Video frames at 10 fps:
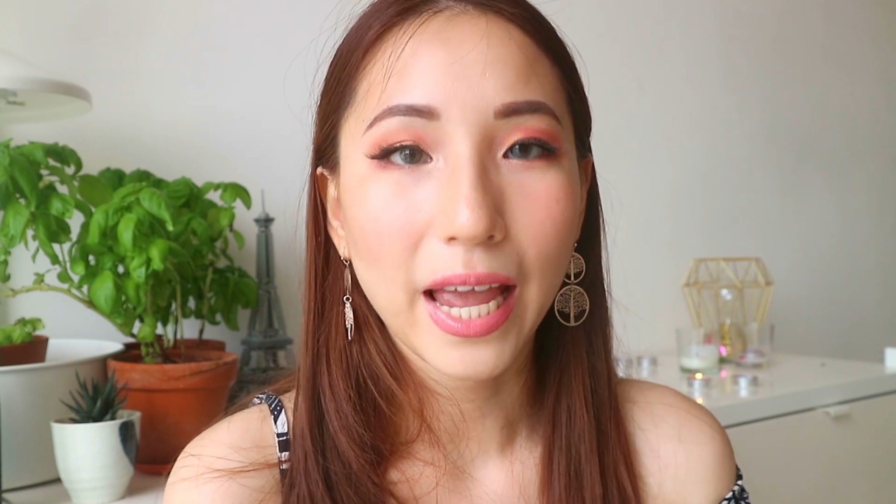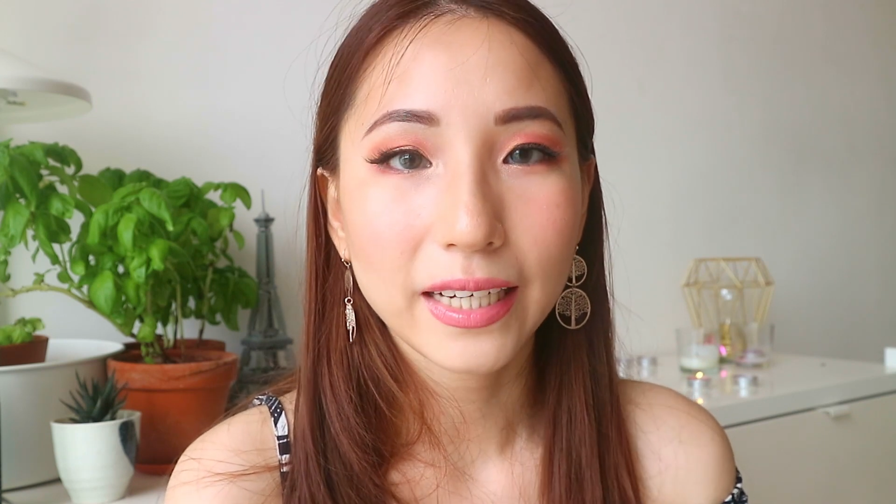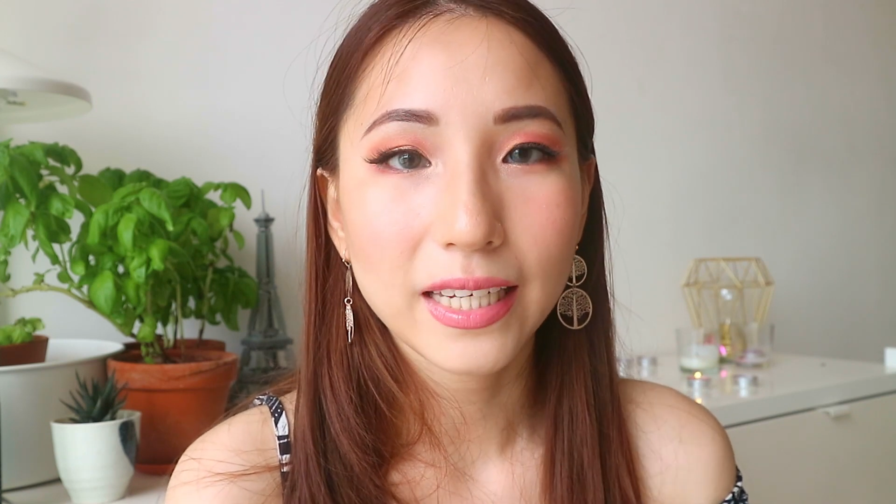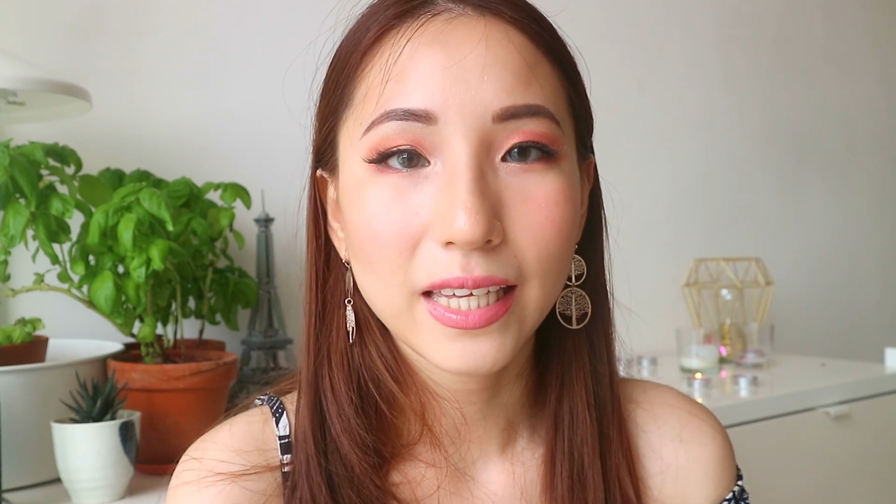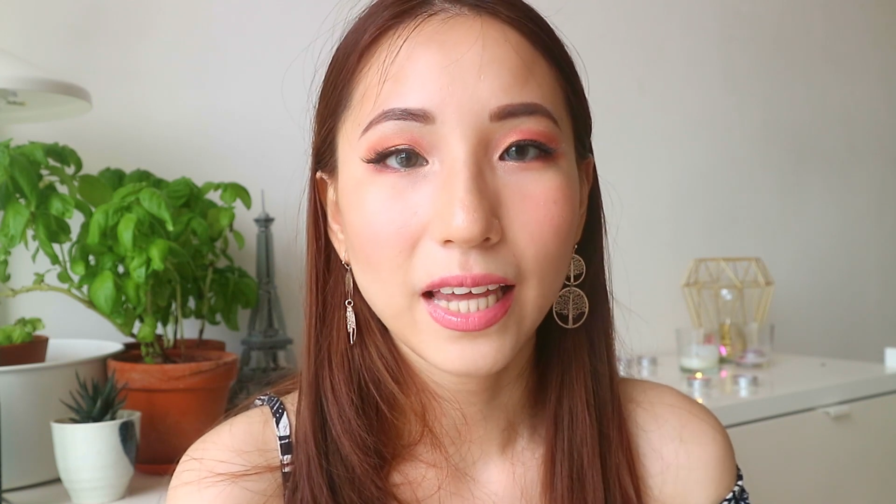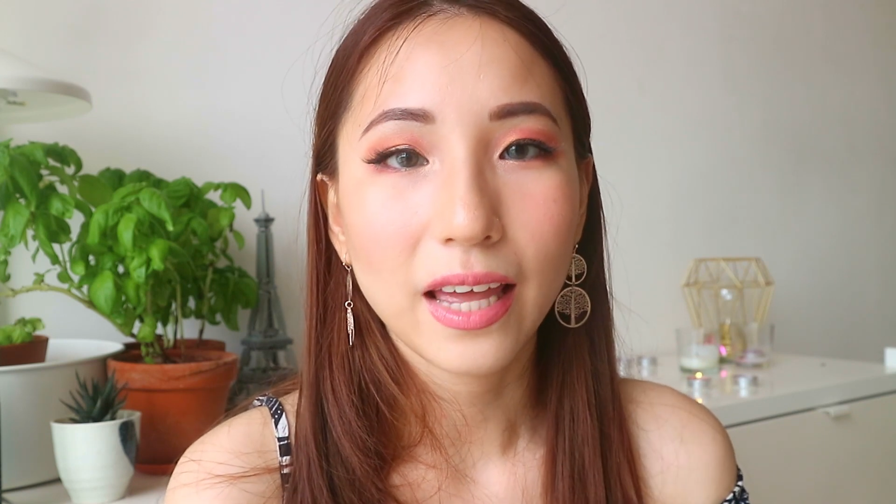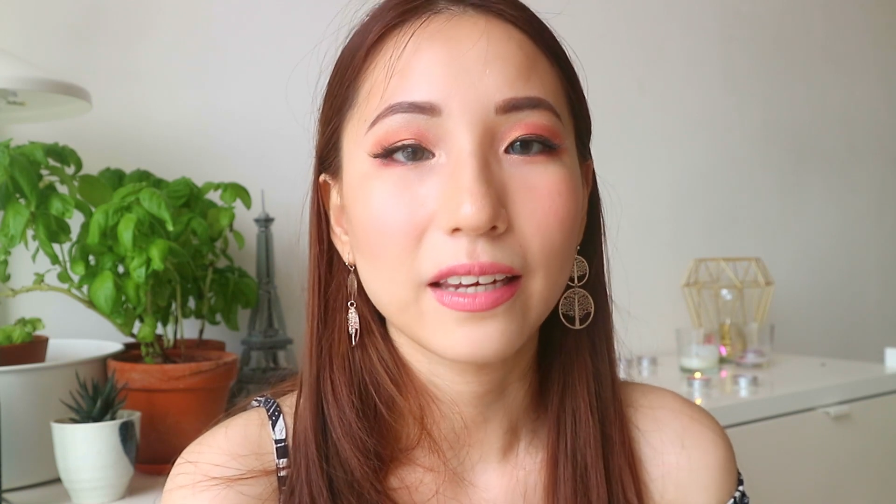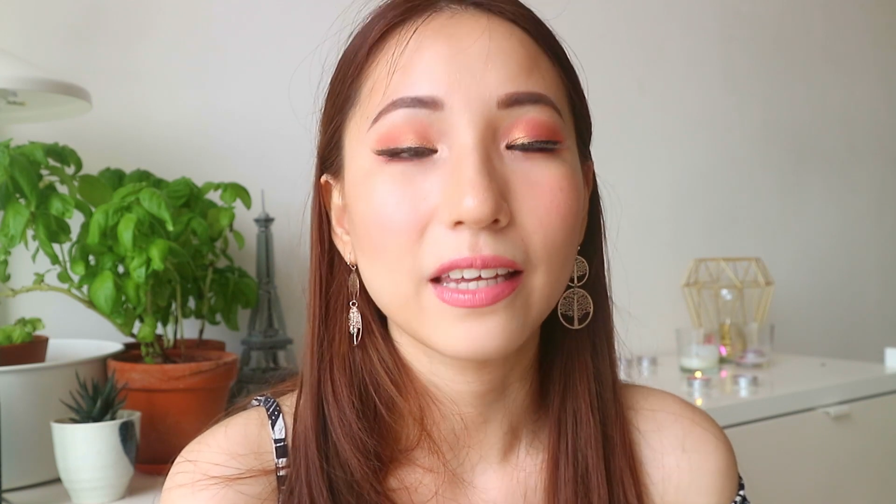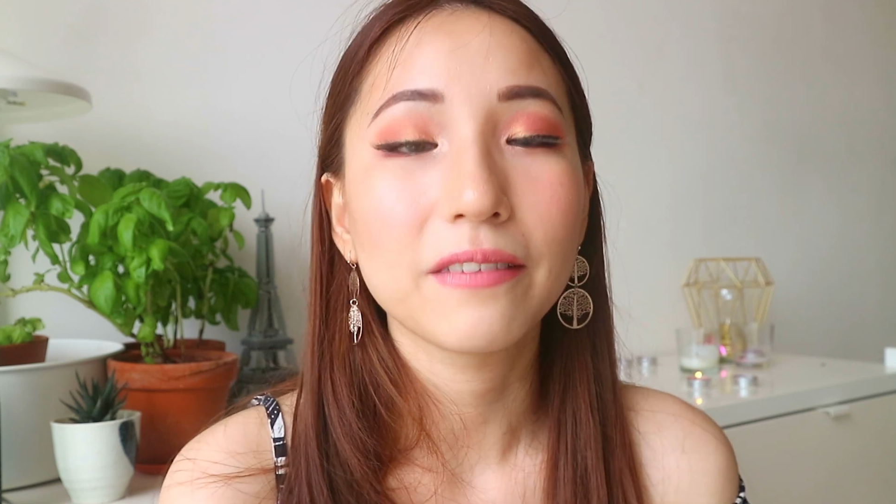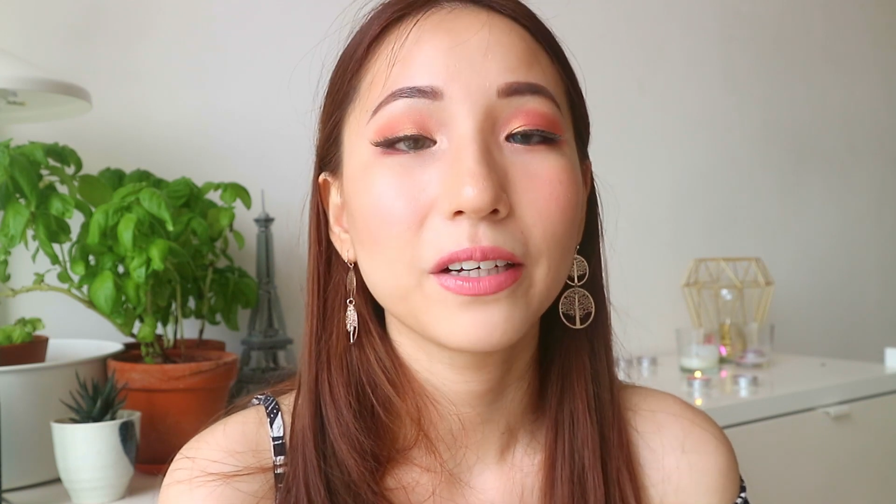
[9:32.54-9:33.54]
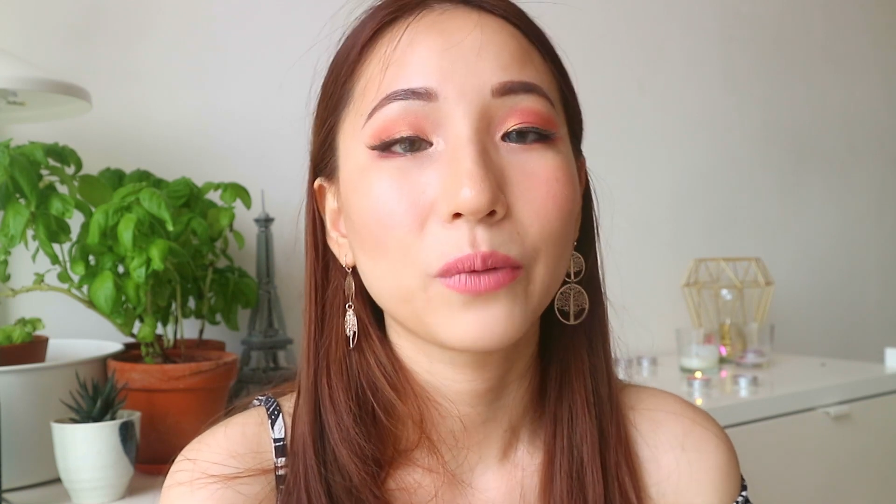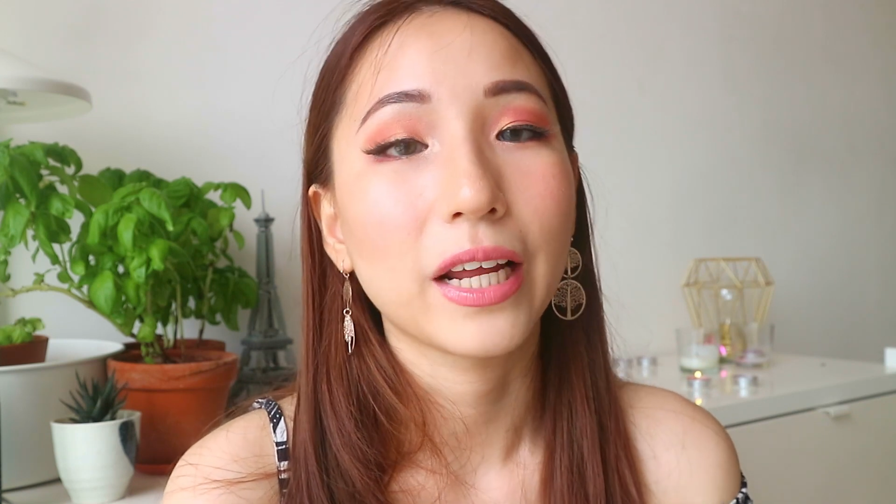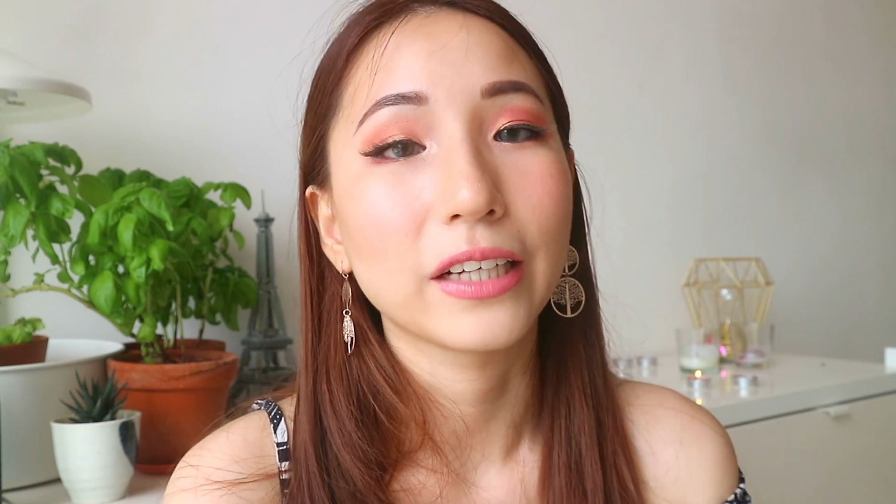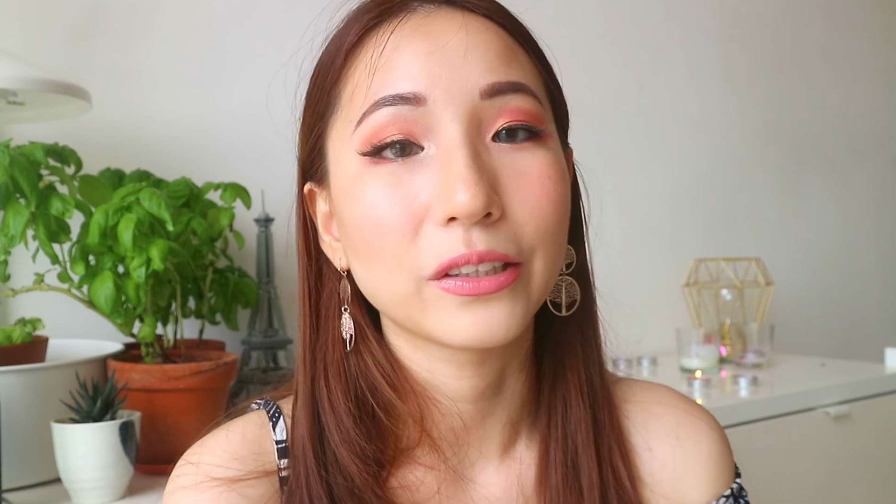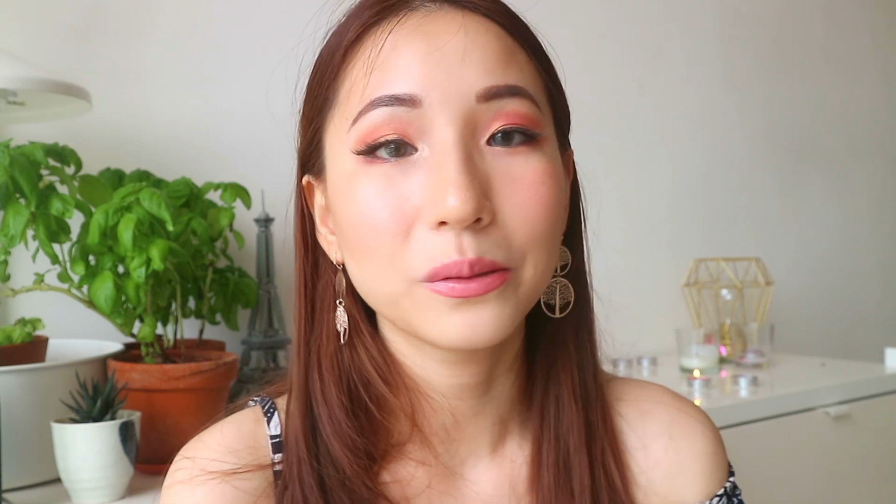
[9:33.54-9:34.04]
acne, and even when
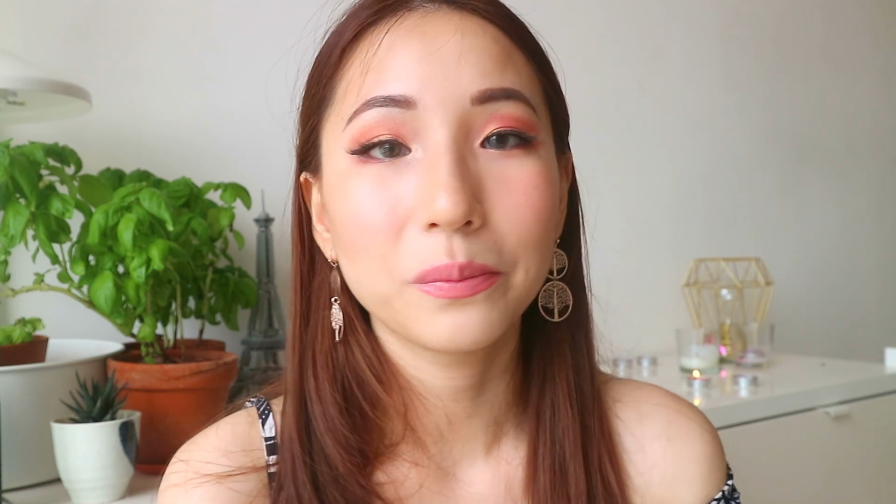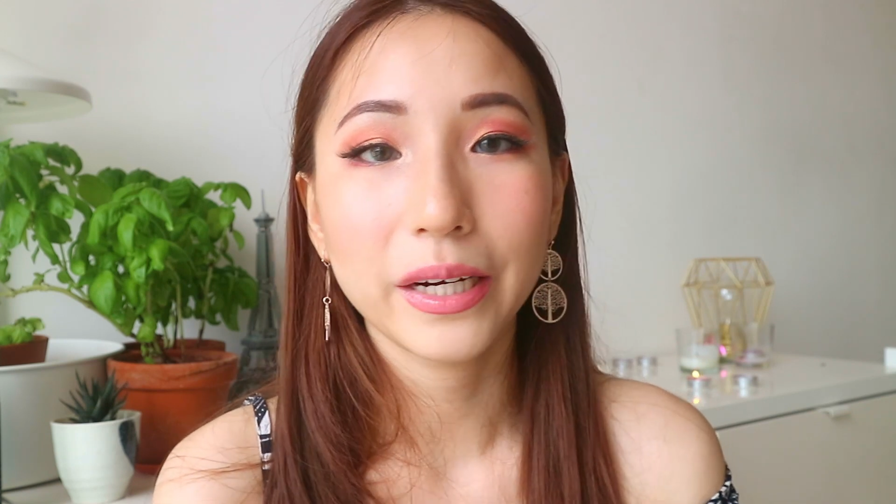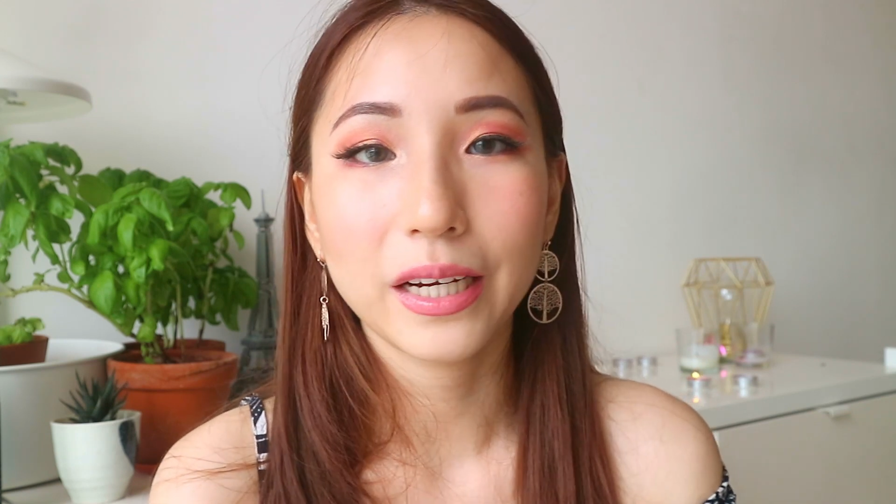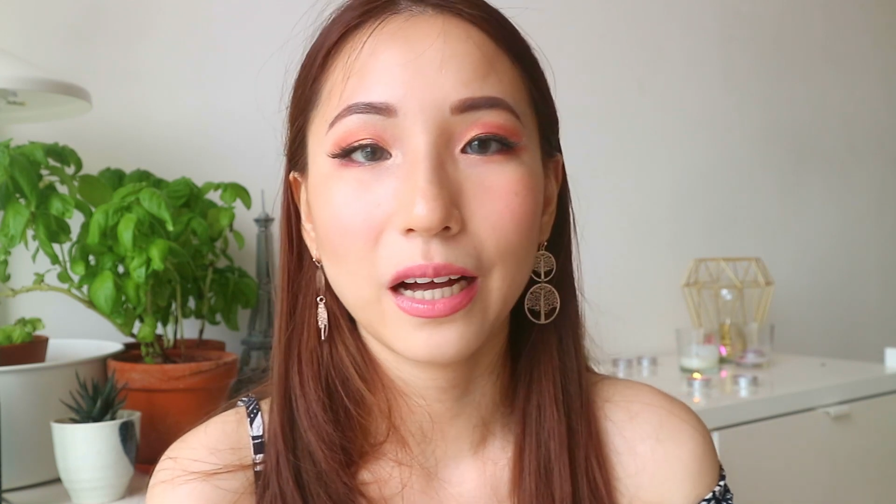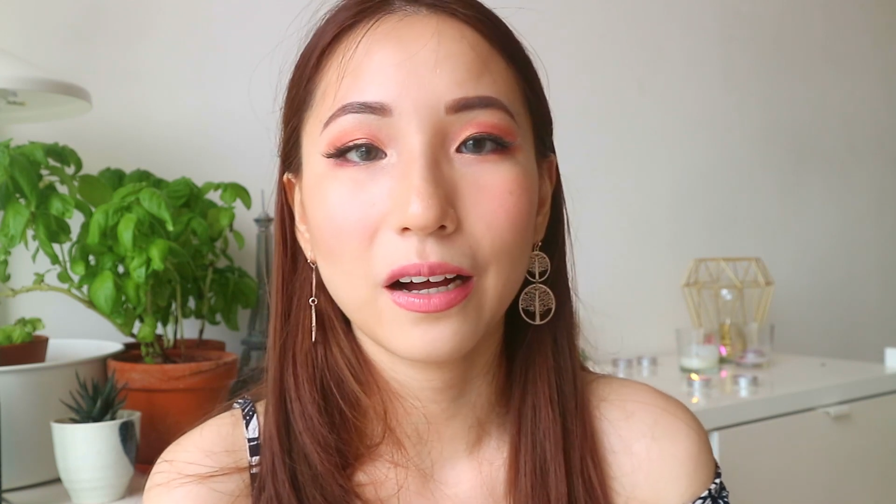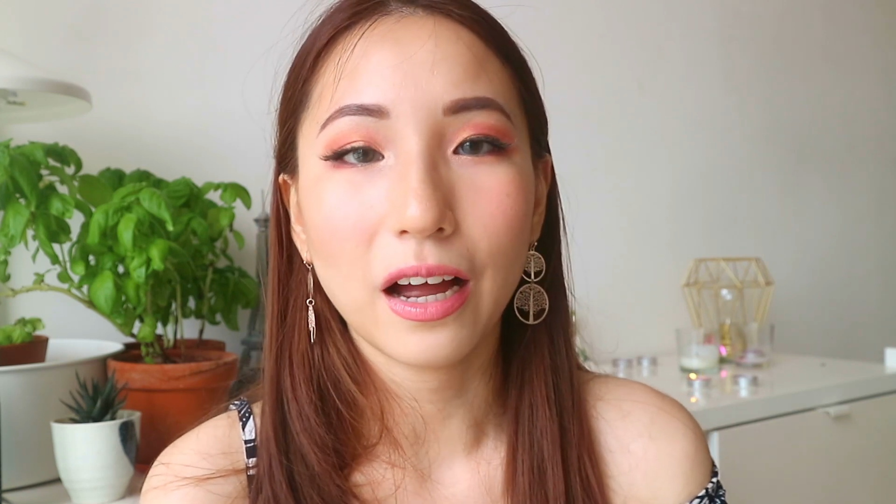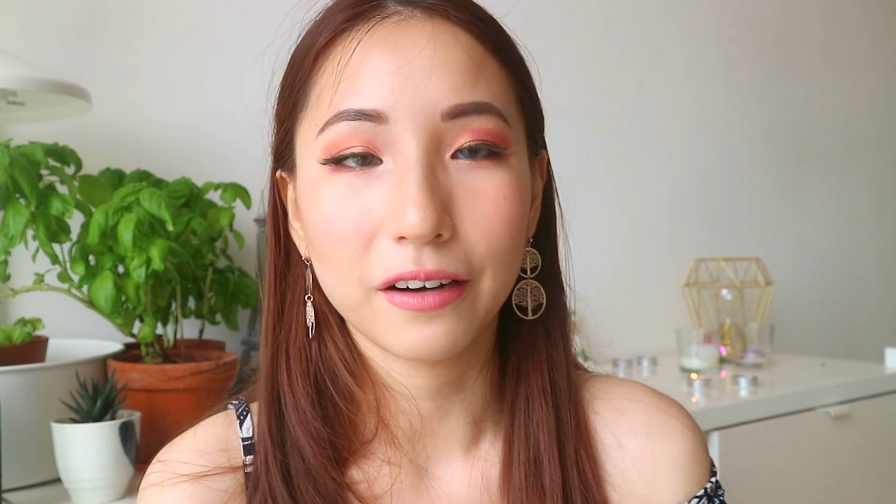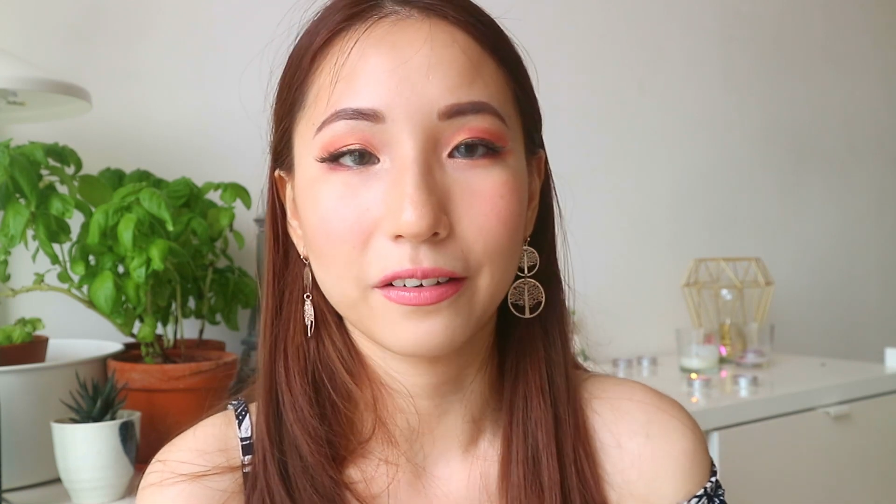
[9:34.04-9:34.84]
I do break out,